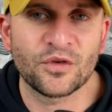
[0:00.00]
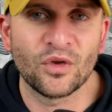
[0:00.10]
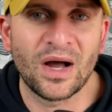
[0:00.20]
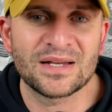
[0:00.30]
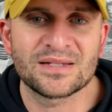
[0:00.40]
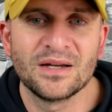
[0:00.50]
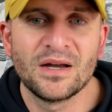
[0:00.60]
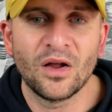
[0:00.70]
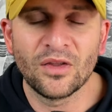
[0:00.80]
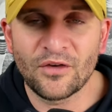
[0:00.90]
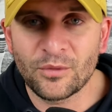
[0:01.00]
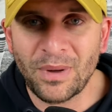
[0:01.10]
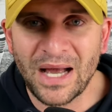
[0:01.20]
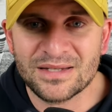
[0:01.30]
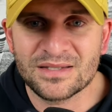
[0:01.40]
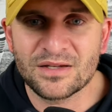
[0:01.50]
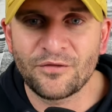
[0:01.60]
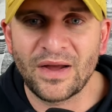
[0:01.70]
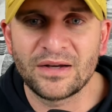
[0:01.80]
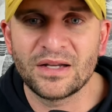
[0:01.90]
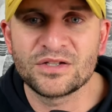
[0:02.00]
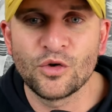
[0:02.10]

for loss, eleven passes defended,